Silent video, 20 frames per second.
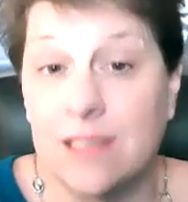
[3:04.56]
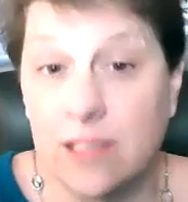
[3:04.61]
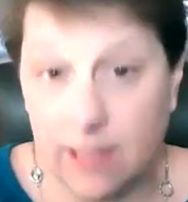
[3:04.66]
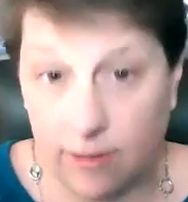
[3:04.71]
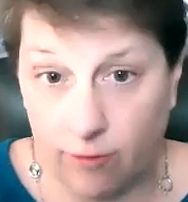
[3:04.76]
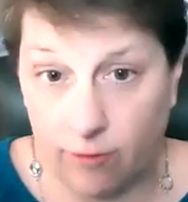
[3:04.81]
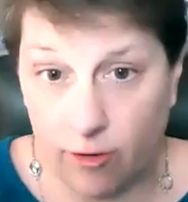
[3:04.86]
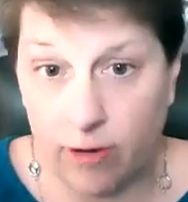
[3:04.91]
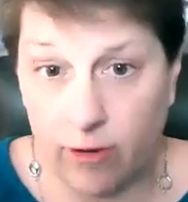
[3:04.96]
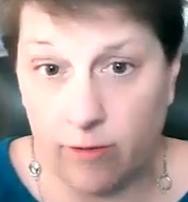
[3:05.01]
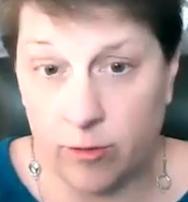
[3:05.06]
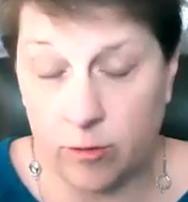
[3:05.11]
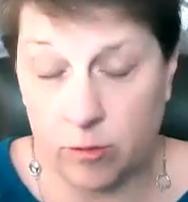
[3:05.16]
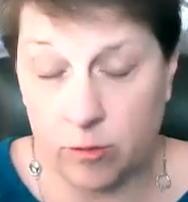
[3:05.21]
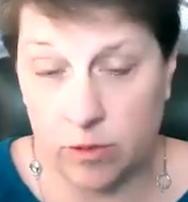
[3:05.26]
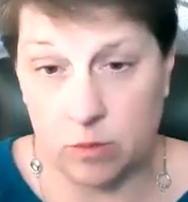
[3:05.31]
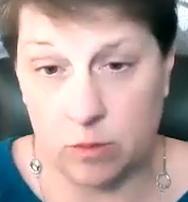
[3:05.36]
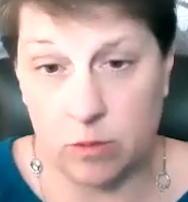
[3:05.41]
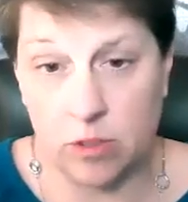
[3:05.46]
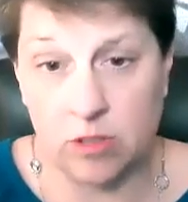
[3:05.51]
suffering from
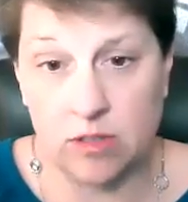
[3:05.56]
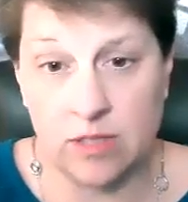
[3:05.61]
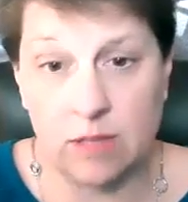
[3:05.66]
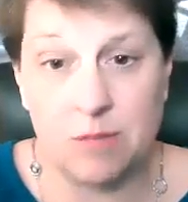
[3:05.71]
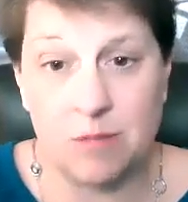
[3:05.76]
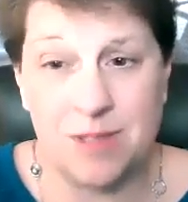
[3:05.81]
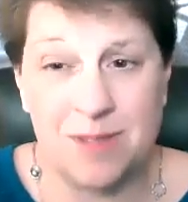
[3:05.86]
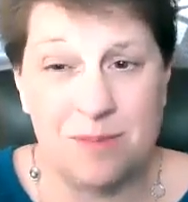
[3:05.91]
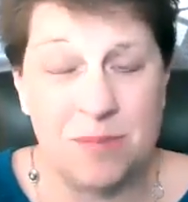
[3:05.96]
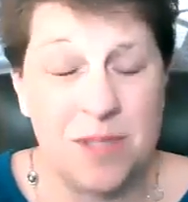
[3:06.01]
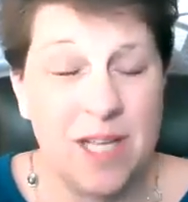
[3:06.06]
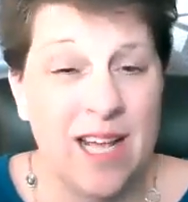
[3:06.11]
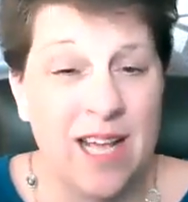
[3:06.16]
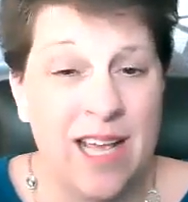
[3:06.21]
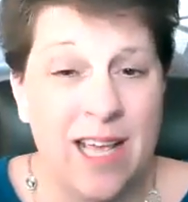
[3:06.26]
some of the symptoms,